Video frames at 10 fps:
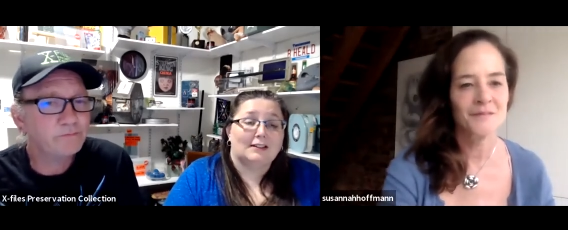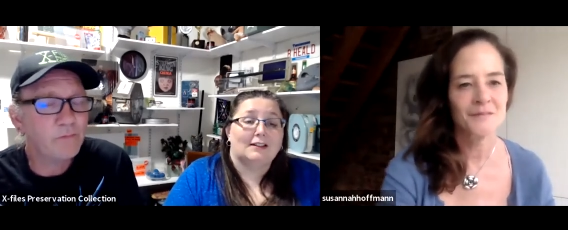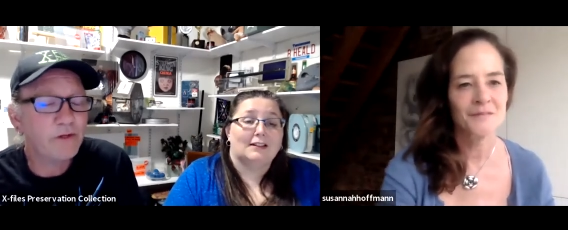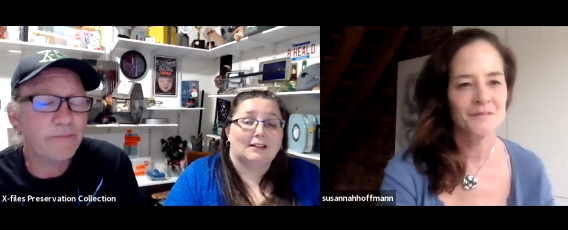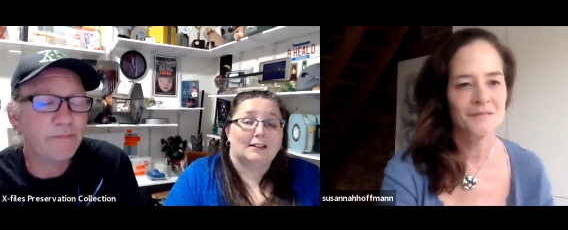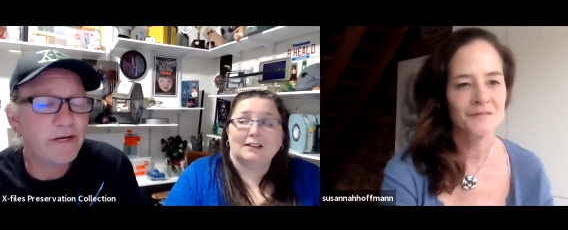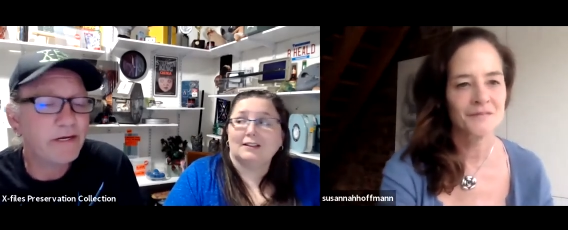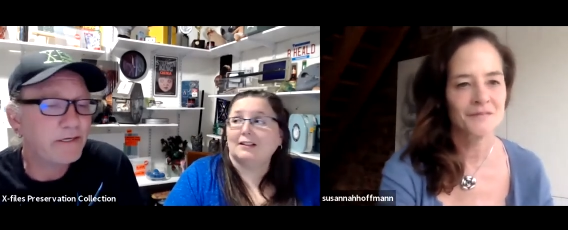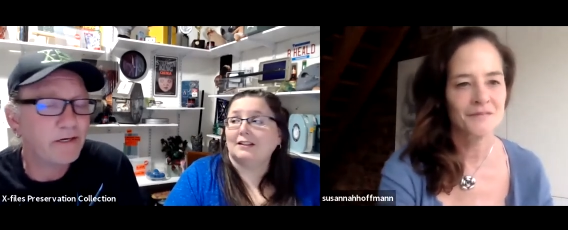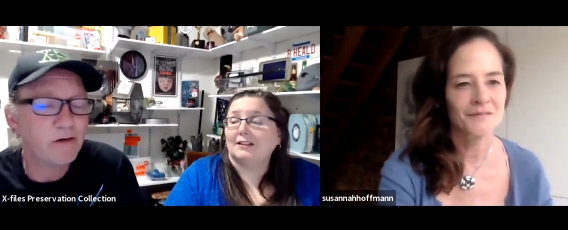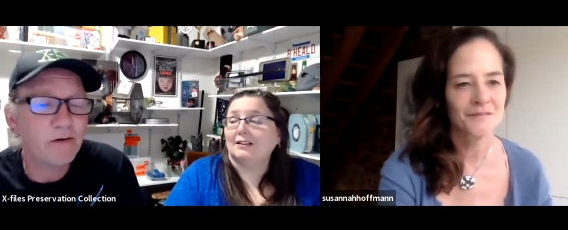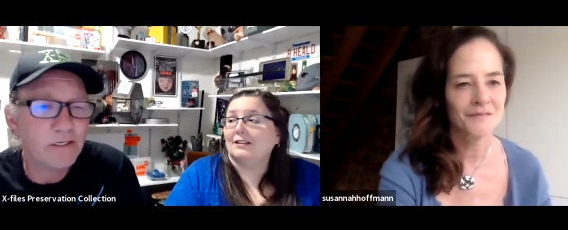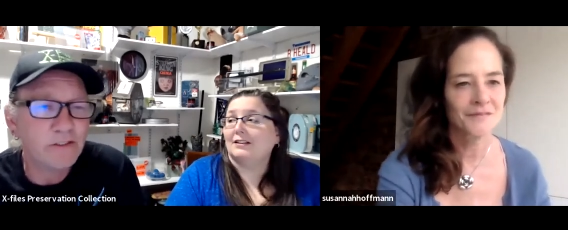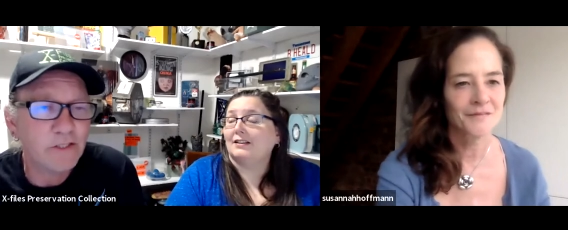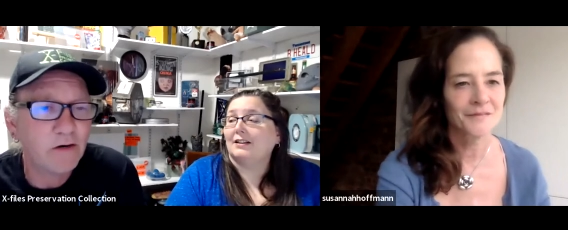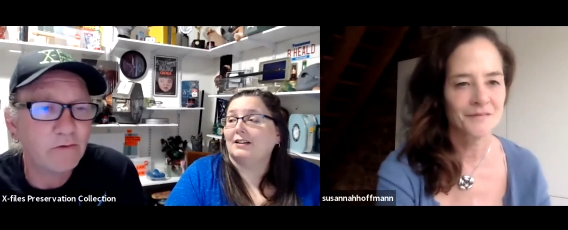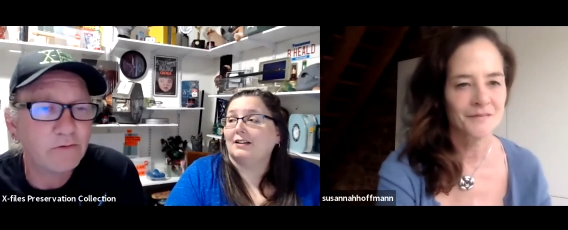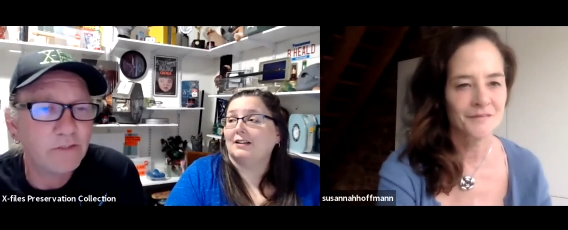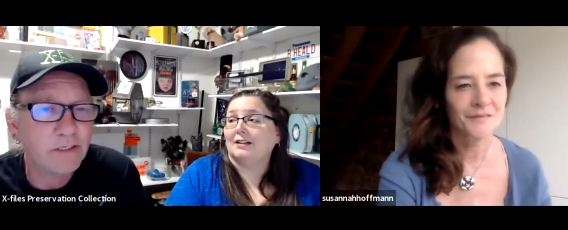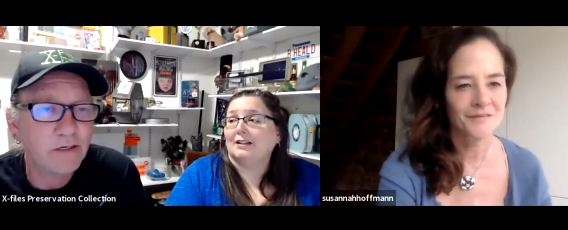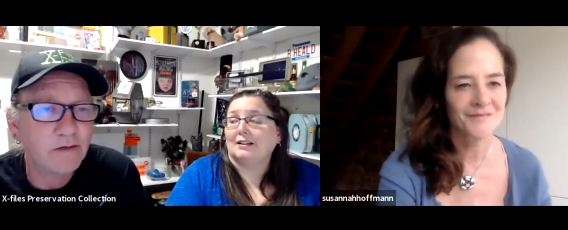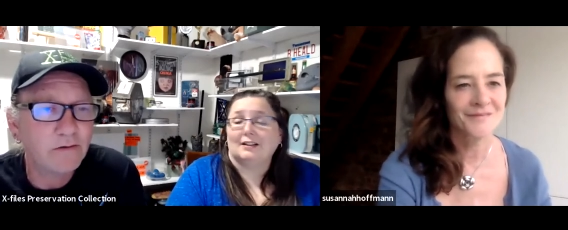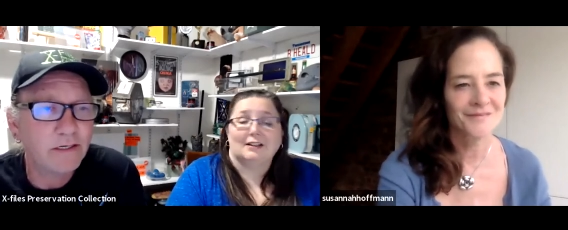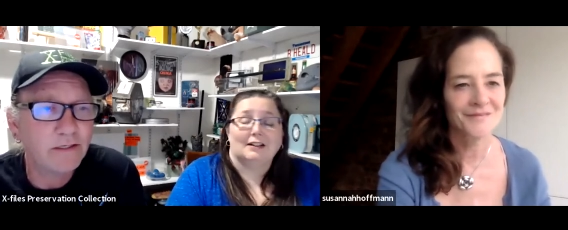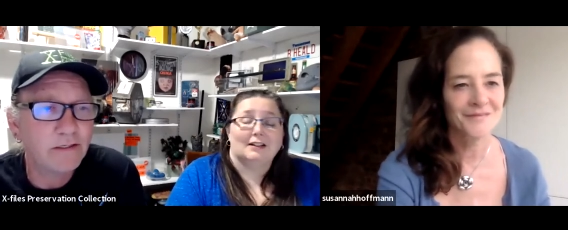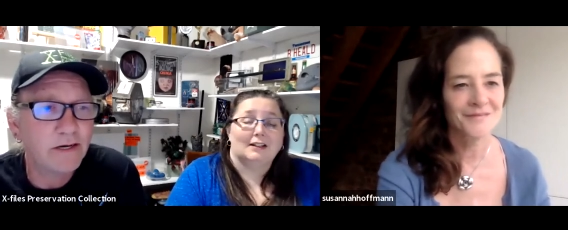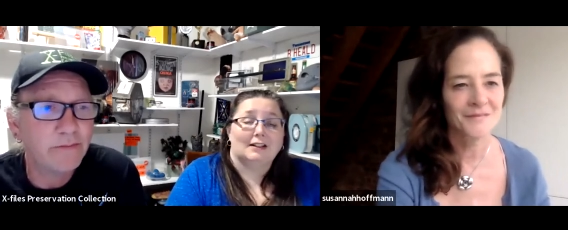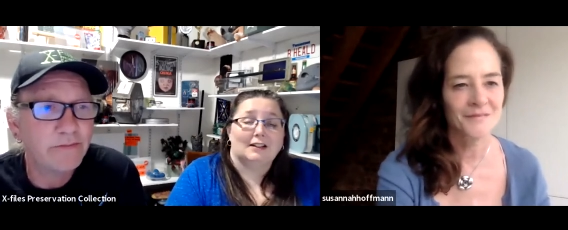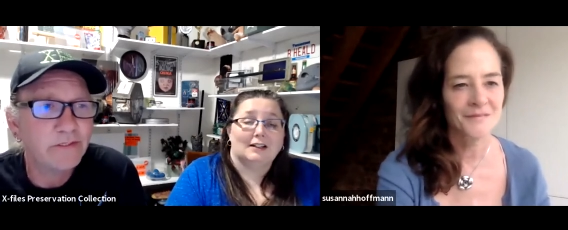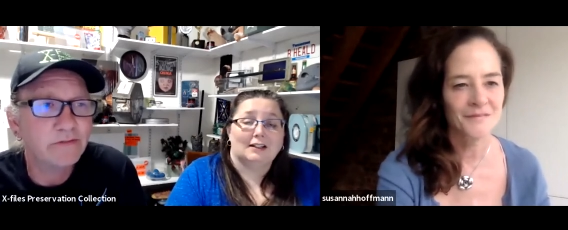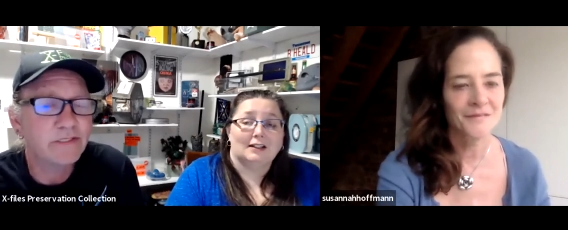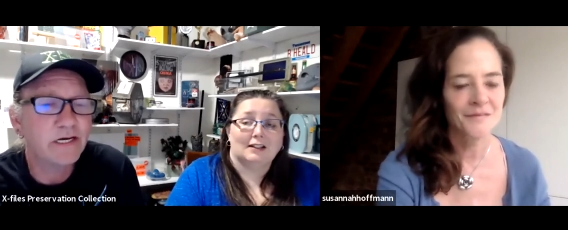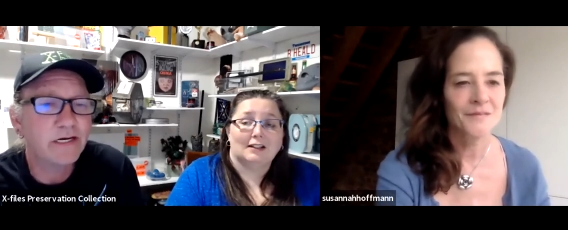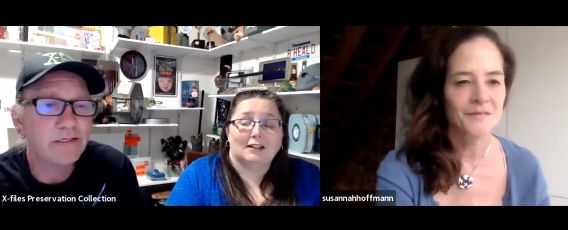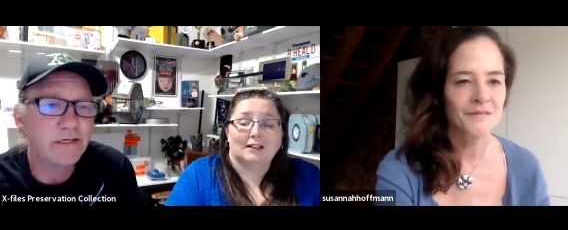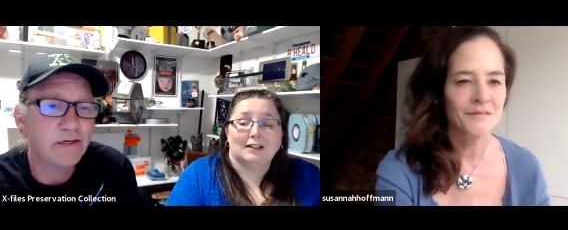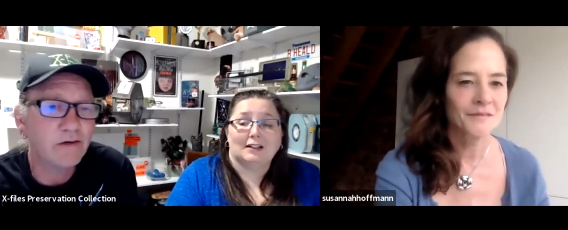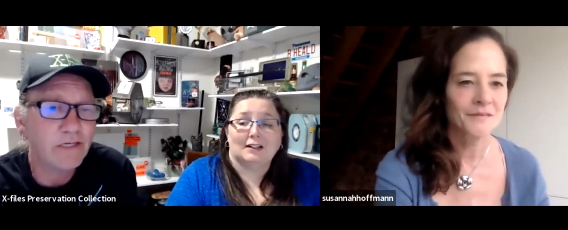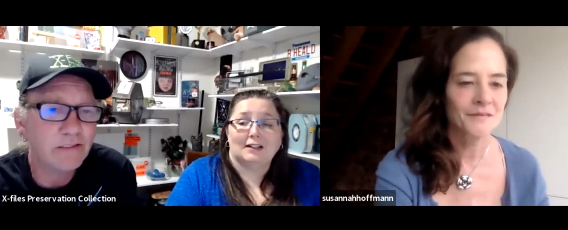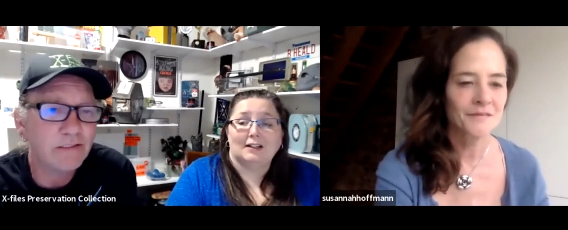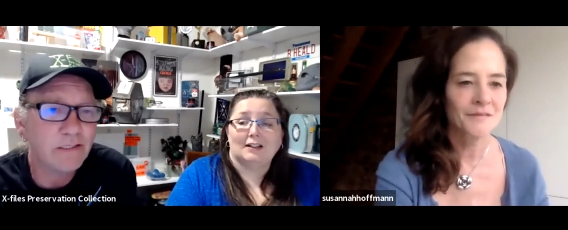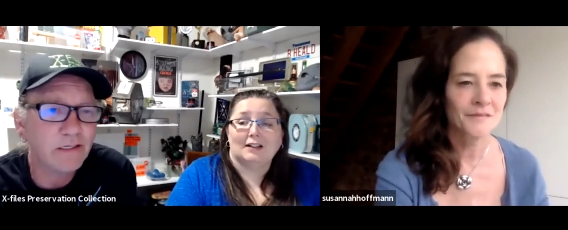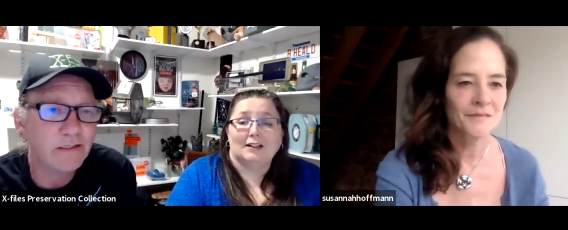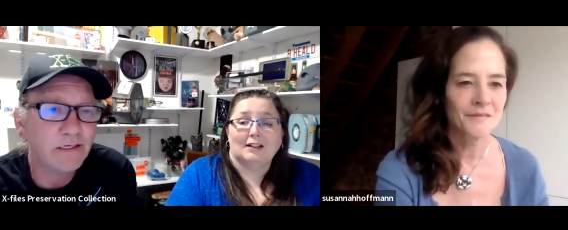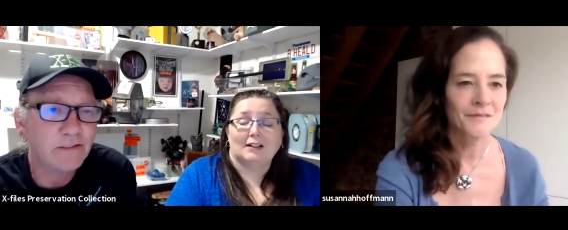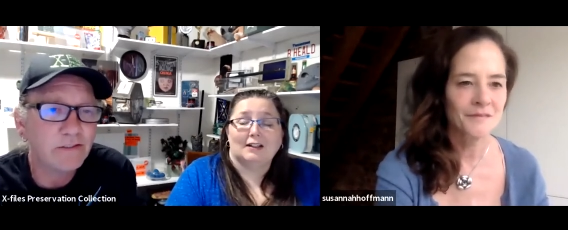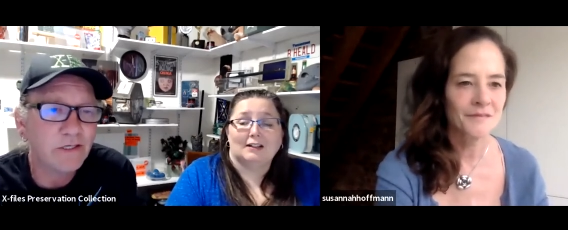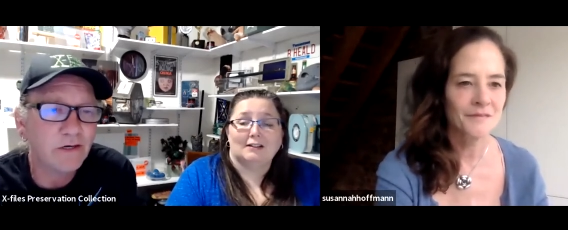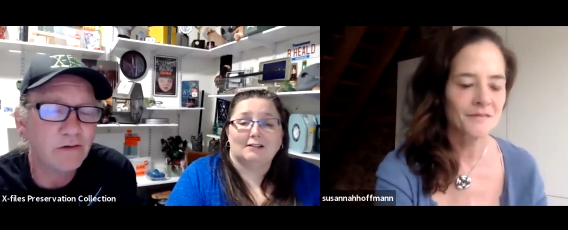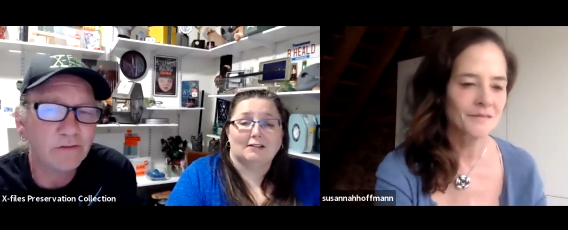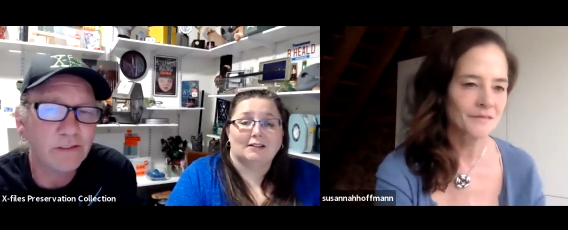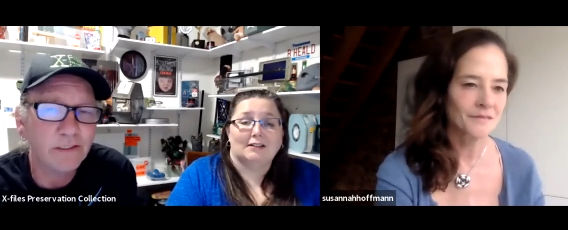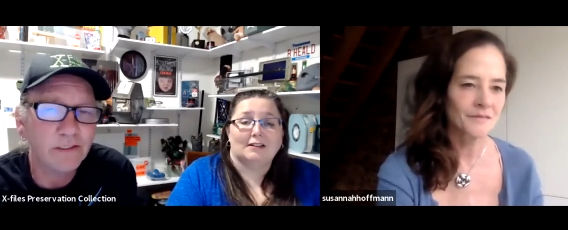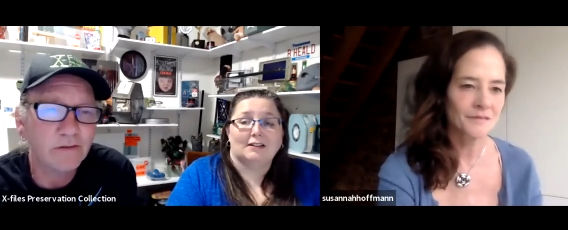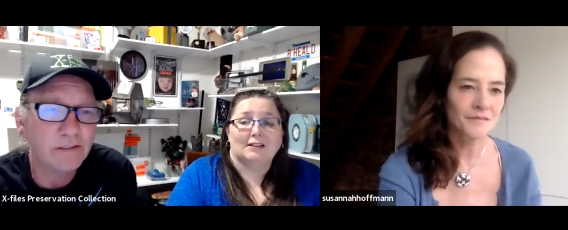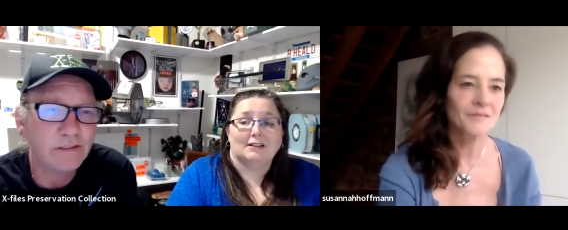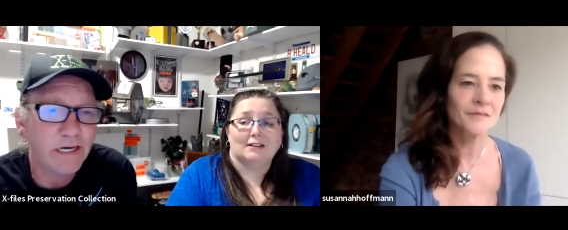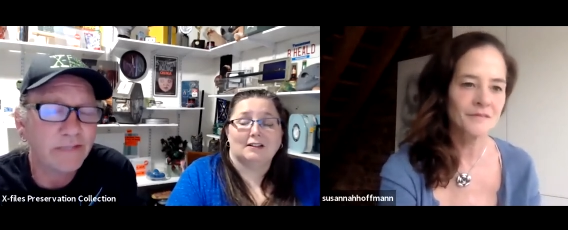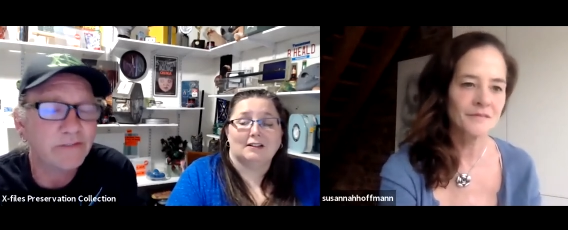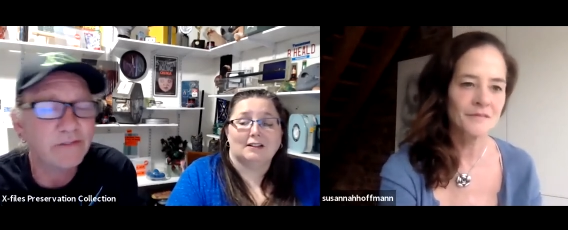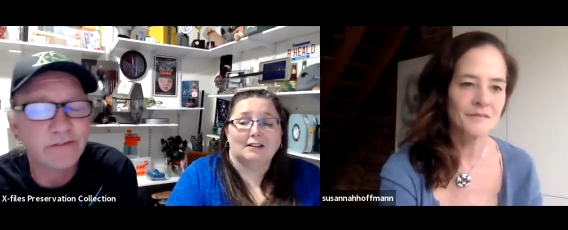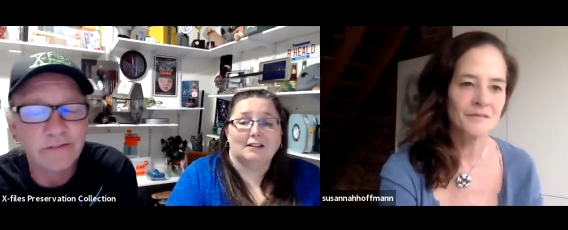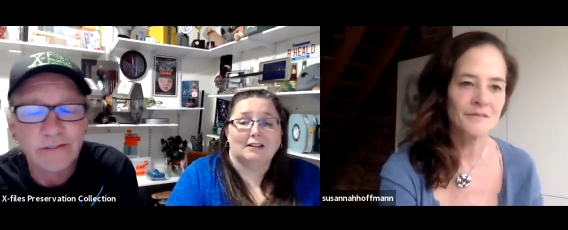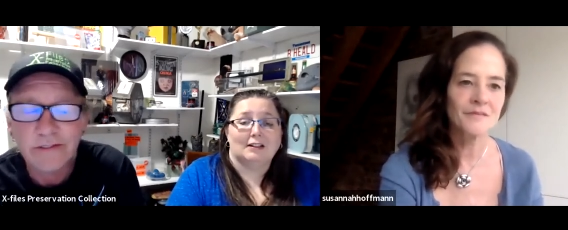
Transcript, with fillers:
Speaker 1: Well, it, it you know it showed you know in the episodes that you know he's done it showed you know the actors,